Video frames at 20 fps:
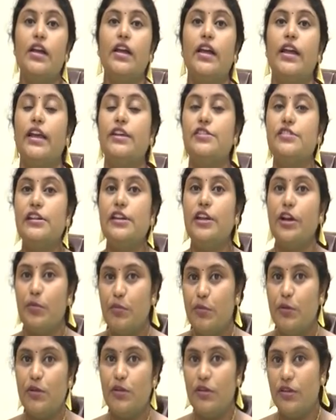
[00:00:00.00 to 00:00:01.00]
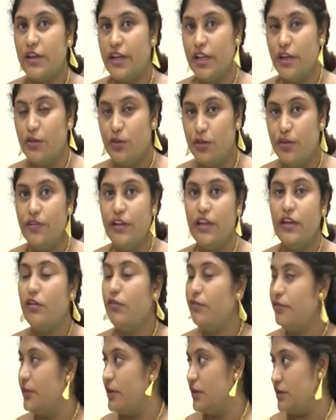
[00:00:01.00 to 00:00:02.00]
Actually, Apollo got a goodwill
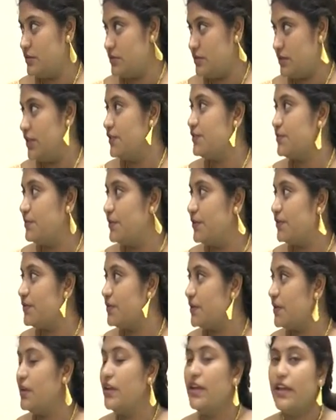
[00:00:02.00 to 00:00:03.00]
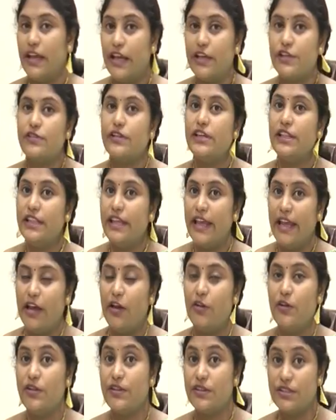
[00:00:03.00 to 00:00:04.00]
of the customers. Actually, they
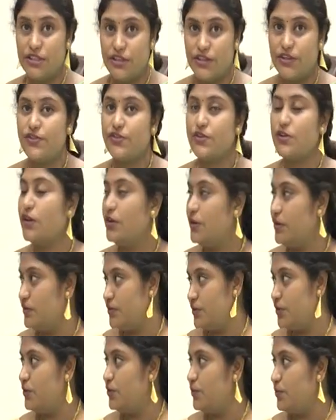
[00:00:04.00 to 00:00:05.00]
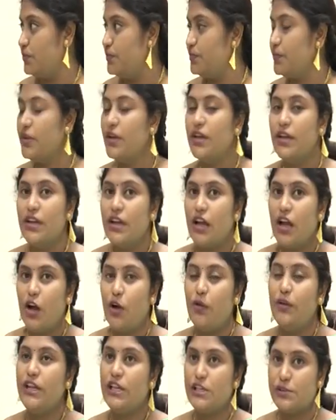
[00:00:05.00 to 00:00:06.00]
have a trust on you. How
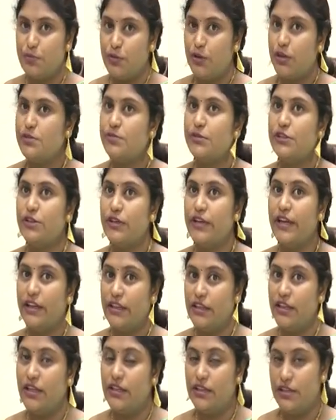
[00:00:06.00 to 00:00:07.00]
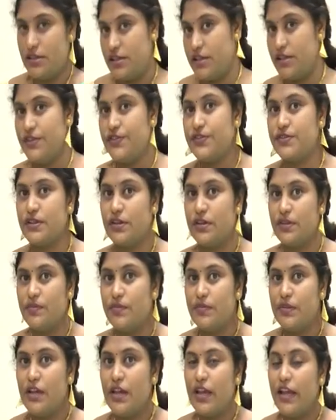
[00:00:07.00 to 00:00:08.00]
it is possible to get that trust, sir?
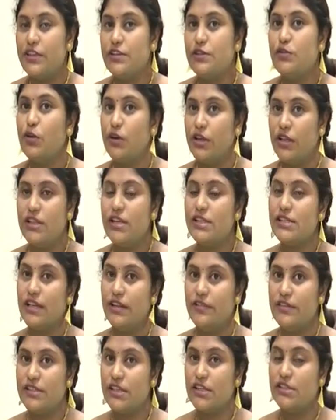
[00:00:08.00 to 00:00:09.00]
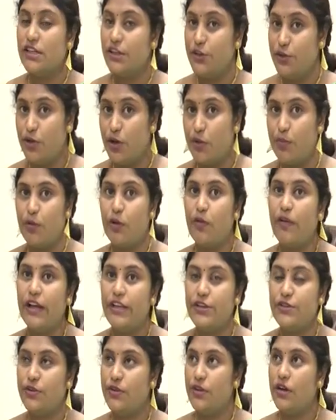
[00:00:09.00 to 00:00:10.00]
Actually, what are the services that you are
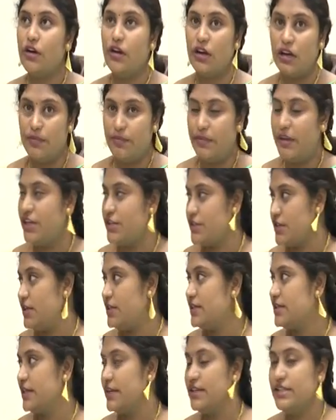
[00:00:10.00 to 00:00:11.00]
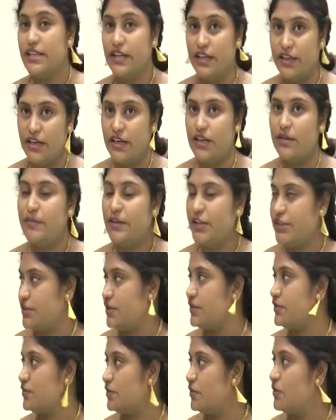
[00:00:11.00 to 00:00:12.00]
provide to the heart patients and general
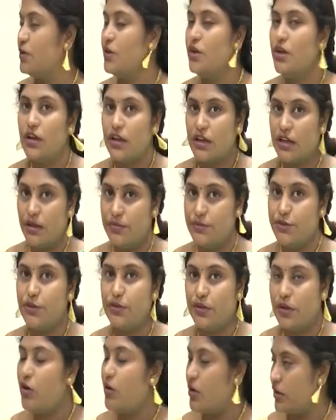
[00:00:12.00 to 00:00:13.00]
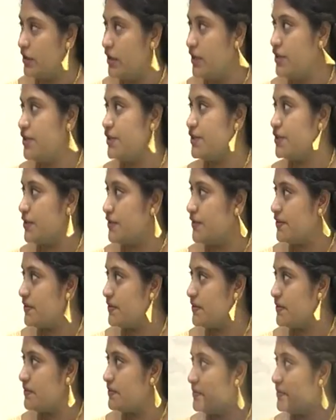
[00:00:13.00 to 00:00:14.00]
patients come to your
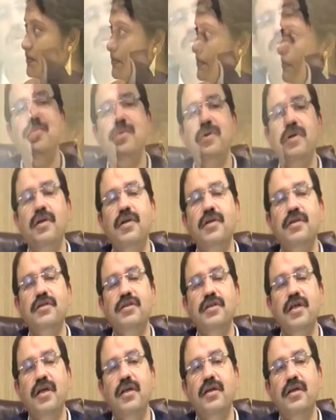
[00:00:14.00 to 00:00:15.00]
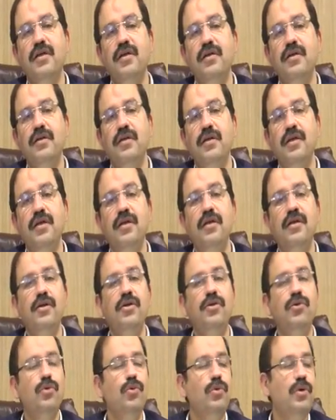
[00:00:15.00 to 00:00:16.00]
organizations? Hospital started nearly
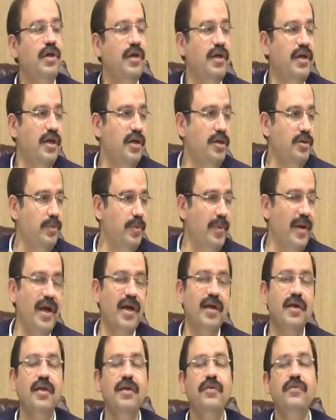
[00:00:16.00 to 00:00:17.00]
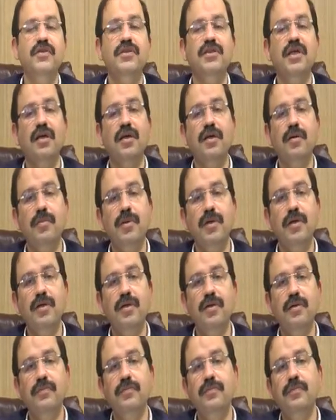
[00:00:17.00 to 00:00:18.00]
2 decades back in
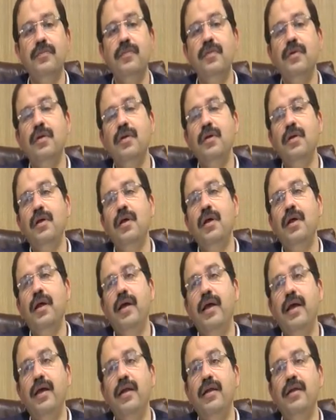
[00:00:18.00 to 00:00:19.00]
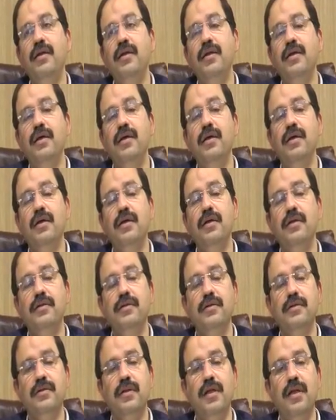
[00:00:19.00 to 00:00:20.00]
Visakhapatnam, and
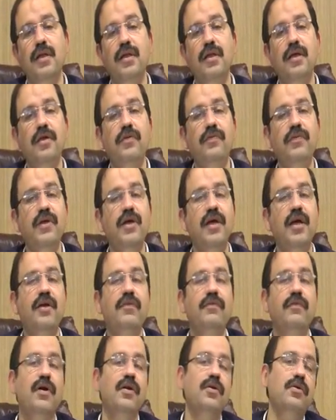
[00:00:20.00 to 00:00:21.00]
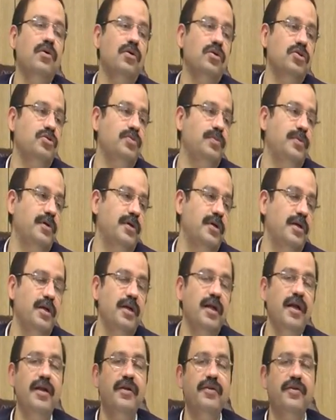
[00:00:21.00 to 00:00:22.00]
earlier we had one hospital
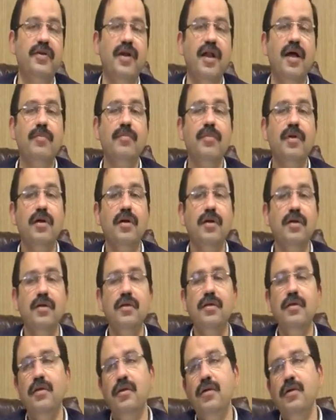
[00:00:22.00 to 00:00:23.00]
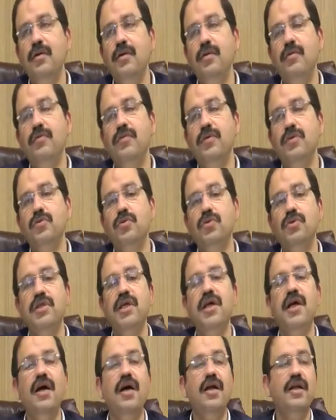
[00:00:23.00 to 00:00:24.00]
at Ramnagar, which was a
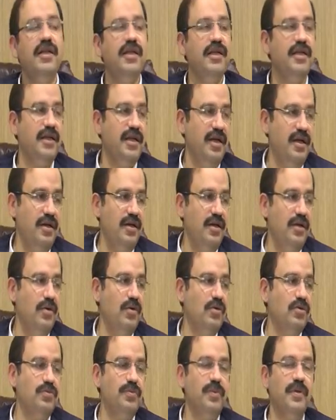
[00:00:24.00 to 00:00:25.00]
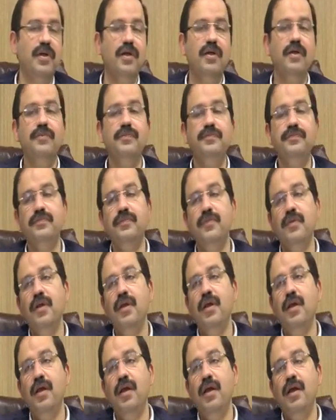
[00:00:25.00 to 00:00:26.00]
heart and kidney hospital,
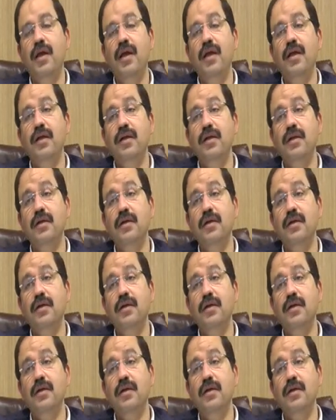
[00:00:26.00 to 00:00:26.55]
and